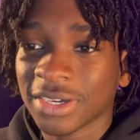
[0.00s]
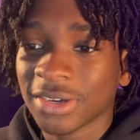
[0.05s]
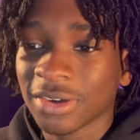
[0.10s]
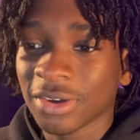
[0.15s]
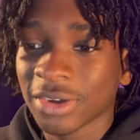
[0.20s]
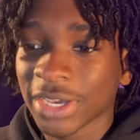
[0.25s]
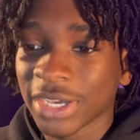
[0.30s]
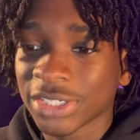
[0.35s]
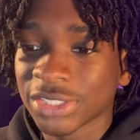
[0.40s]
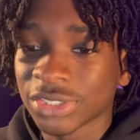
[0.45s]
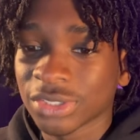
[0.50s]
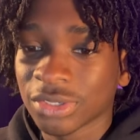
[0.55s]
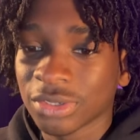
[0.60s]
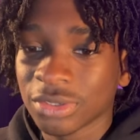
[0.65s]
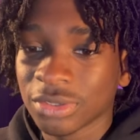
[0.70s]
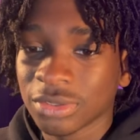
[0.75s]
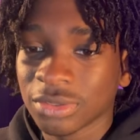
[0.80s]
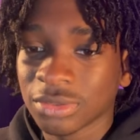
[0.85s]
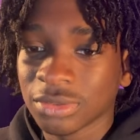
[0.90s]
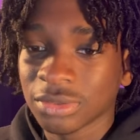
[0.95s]
Okay,
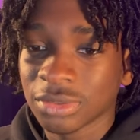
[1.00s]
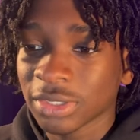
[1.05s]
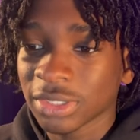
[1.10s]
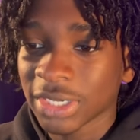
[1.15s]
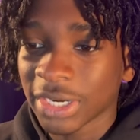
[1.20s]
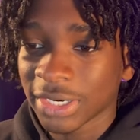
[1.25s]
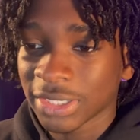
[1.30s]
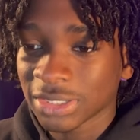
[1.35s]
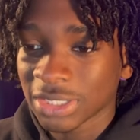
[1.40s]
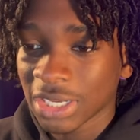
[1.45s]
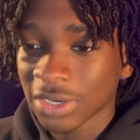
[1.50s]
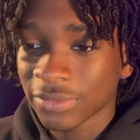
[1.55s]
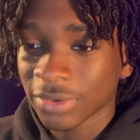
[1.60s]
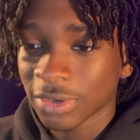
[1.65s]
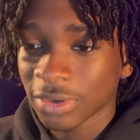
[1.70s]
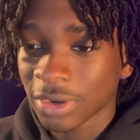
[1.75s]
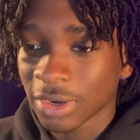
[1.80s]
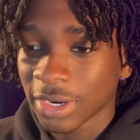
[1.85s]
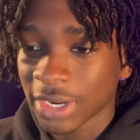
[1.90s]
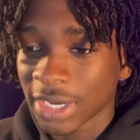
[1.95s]
so yeah, there's not even a
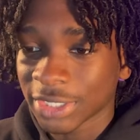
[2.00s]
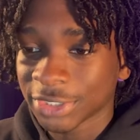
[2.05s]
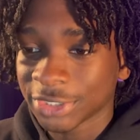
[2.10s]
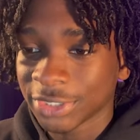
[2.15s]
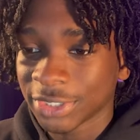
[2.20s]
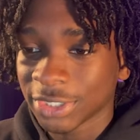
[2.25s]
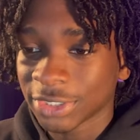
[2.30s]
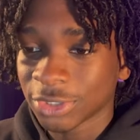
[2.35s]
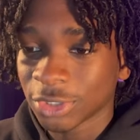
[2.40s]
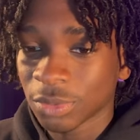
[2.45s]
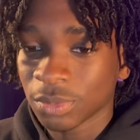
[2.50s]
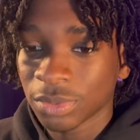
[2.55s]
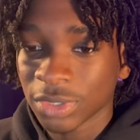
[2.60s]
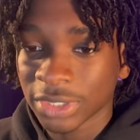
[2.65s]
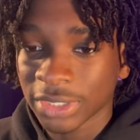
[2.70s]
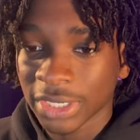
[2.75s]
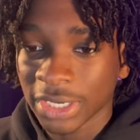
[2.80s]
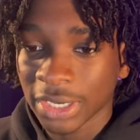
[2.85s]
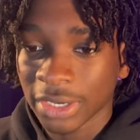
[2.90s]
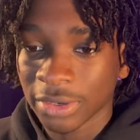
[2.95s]
call to action. There's no
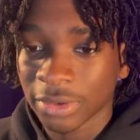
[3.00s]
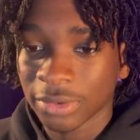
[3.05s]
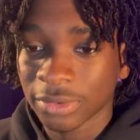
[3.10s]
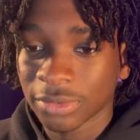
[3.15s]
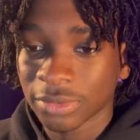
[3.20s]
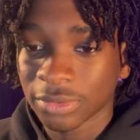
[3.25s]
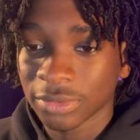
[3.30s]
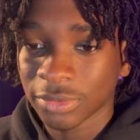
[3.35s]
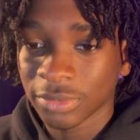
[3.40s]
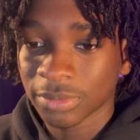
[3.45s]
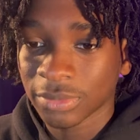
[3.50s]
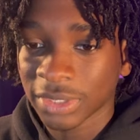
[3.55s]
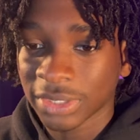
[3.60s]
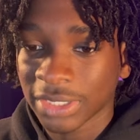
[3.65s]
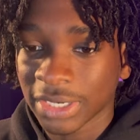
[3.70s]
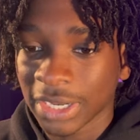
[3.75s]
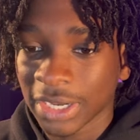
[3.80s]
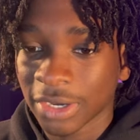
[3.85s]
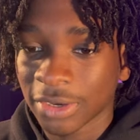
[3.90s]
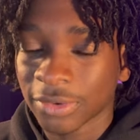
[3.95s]
book now.
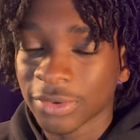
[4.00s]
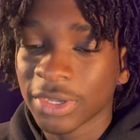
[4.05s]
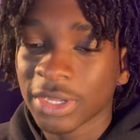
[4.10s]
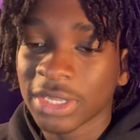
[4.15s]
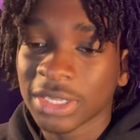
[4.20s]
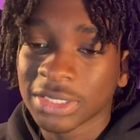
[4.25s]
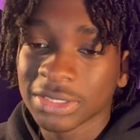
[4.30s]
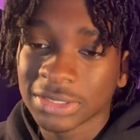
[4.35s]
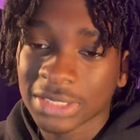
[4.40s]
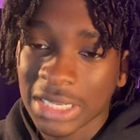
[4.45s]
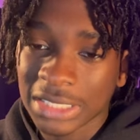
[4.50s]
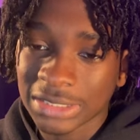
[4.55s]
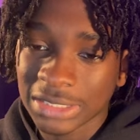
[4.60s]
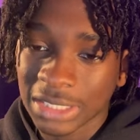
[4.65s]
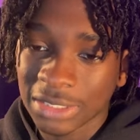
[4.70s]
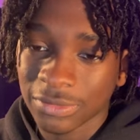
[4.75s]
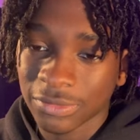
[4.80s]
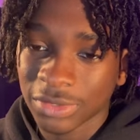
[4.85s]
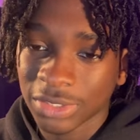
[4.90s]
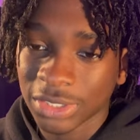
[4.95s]
That's
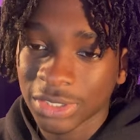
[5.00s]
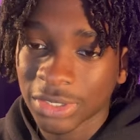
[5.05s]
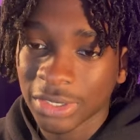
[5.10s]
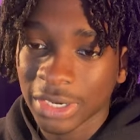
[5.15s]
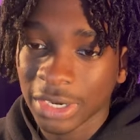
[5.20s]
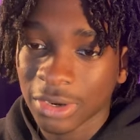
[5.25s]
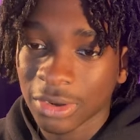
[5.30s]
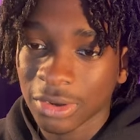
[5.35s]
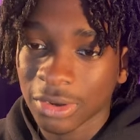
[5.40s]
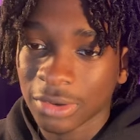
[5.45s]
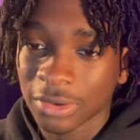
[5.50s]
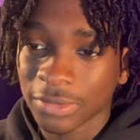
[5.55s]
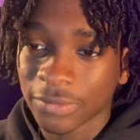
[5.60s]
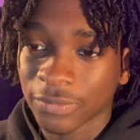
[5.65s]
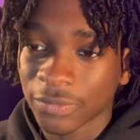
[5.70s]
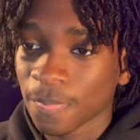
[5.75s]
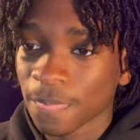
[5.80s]
not really good at all.